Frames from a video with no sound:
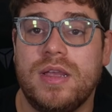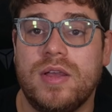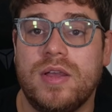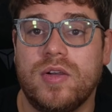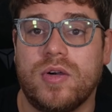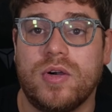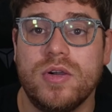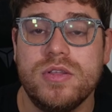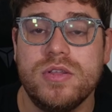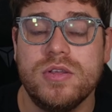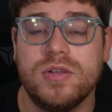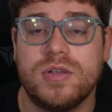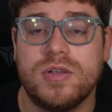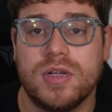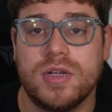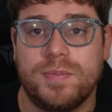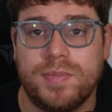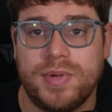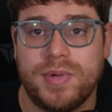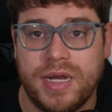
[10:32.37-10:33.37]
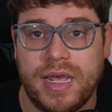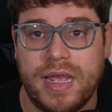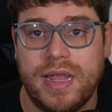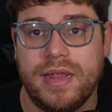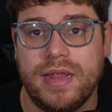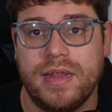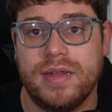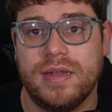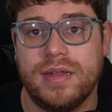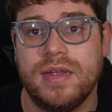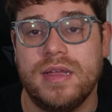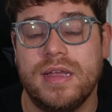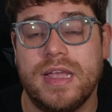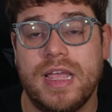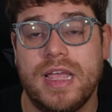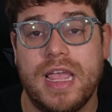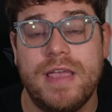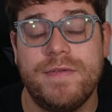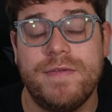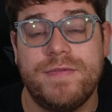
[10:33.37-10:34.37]
Or you could play,
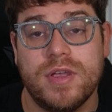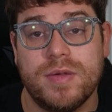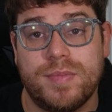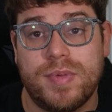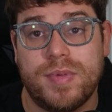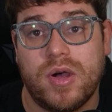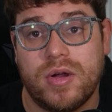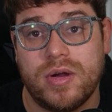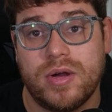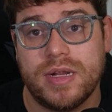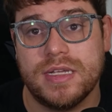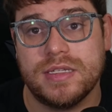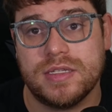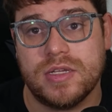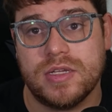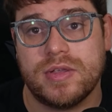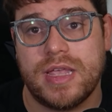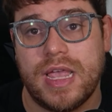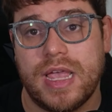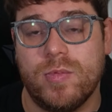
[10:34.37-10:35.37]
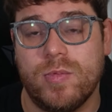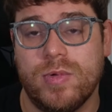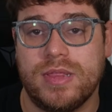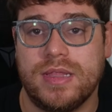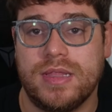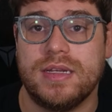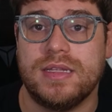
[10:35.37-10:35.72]
if your party is okay with it,